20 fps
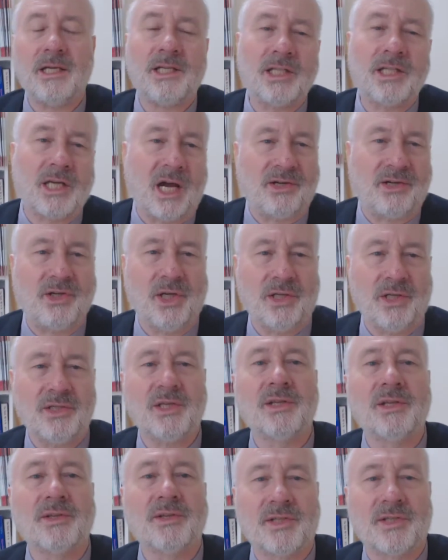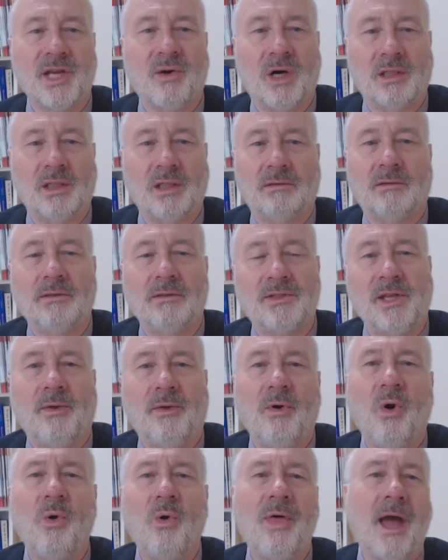the discussions, and so on.
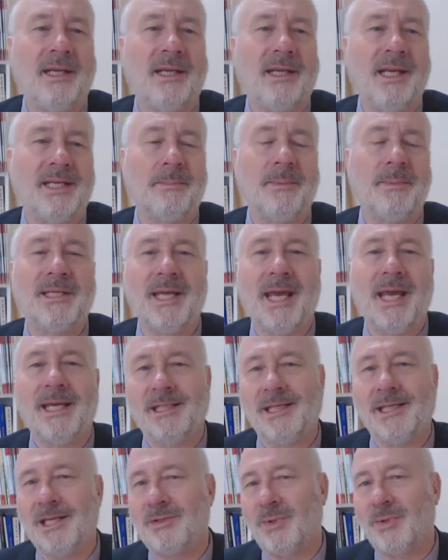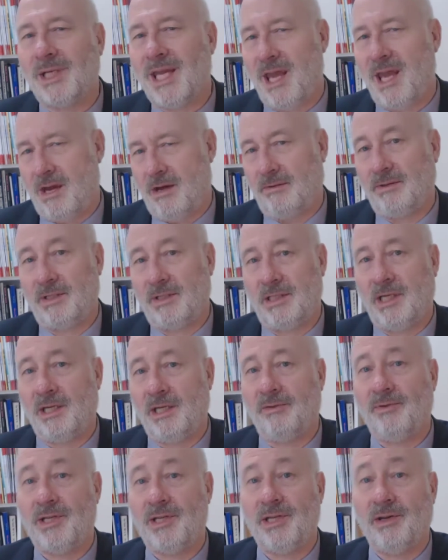So all that needs to be taken into account
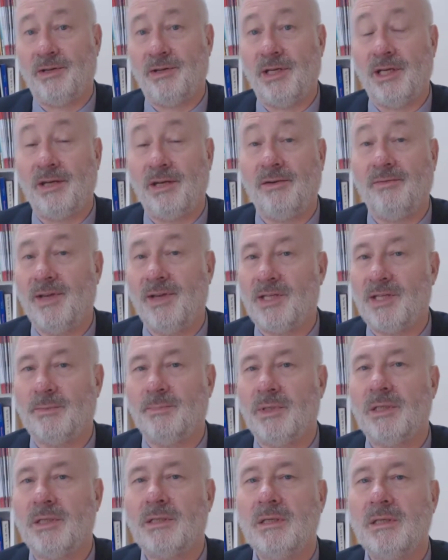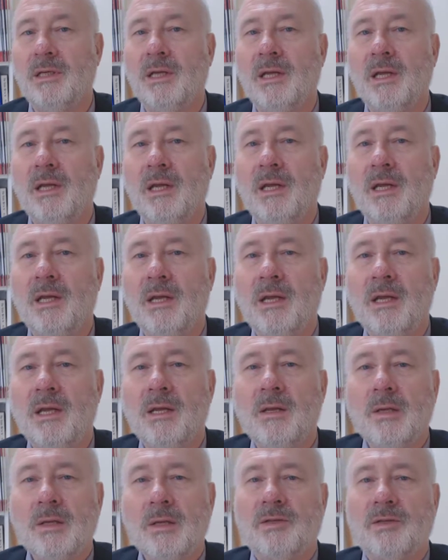in a return on investment.
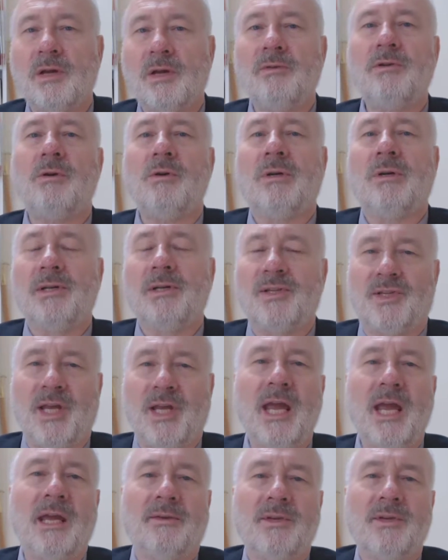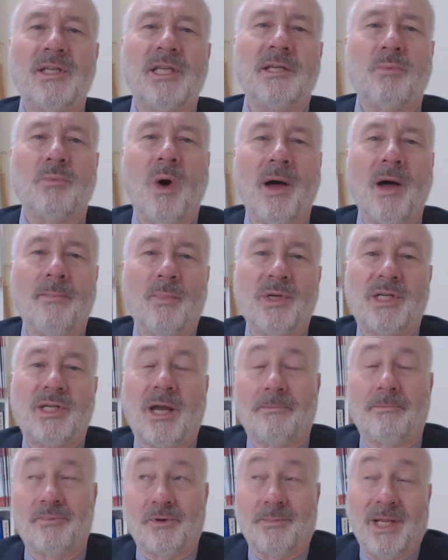So you could say, and this is one
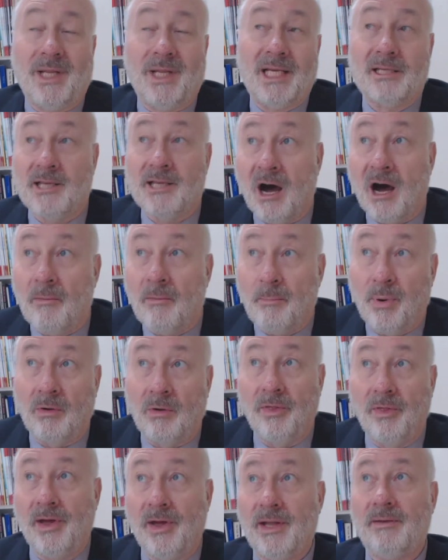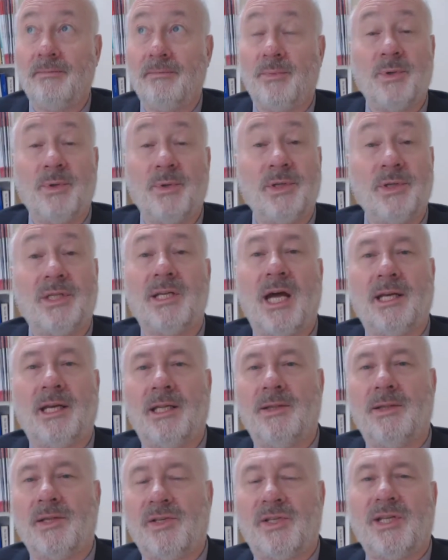which comes from an example that was
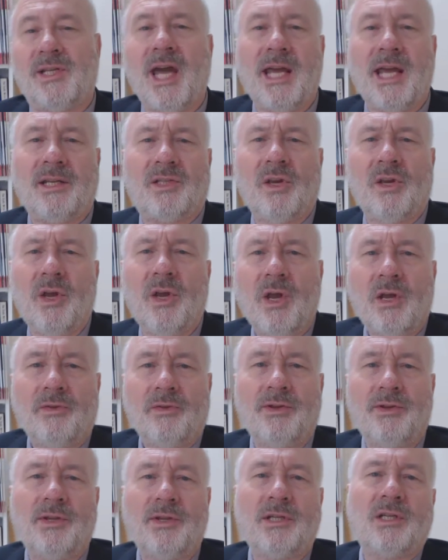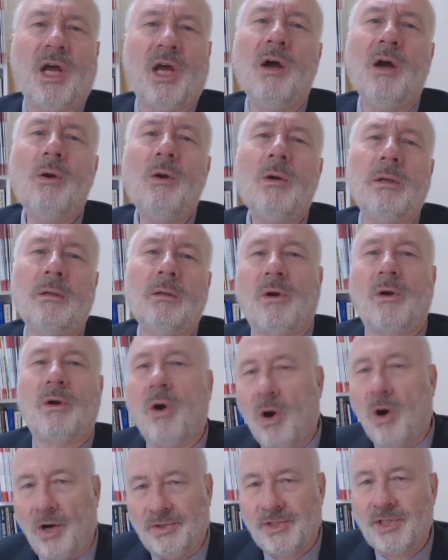done in the States, that the total
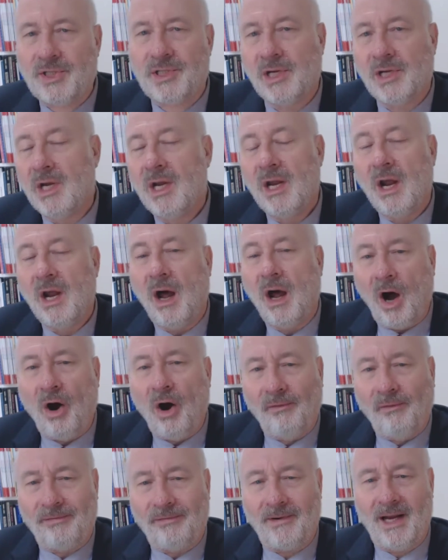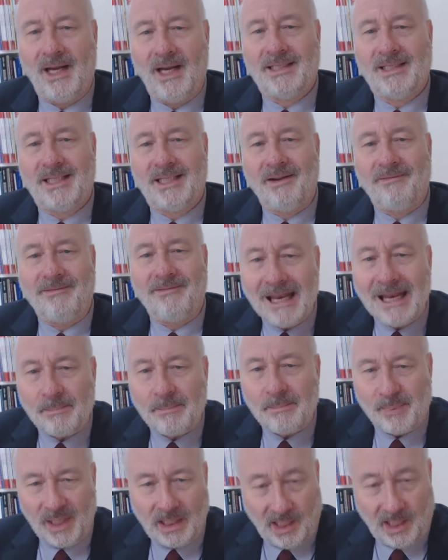cost of
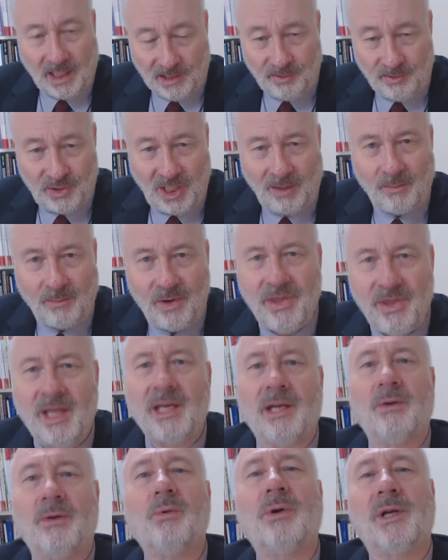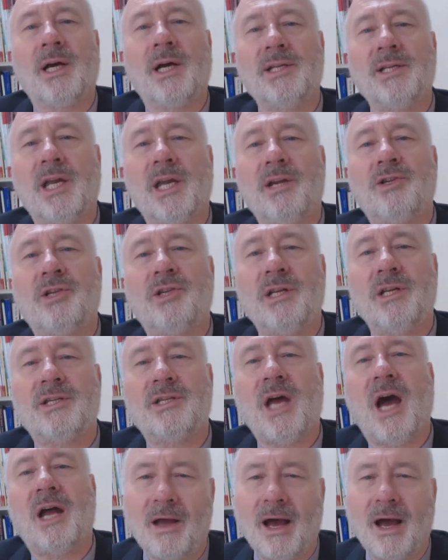developing coaching within an organization is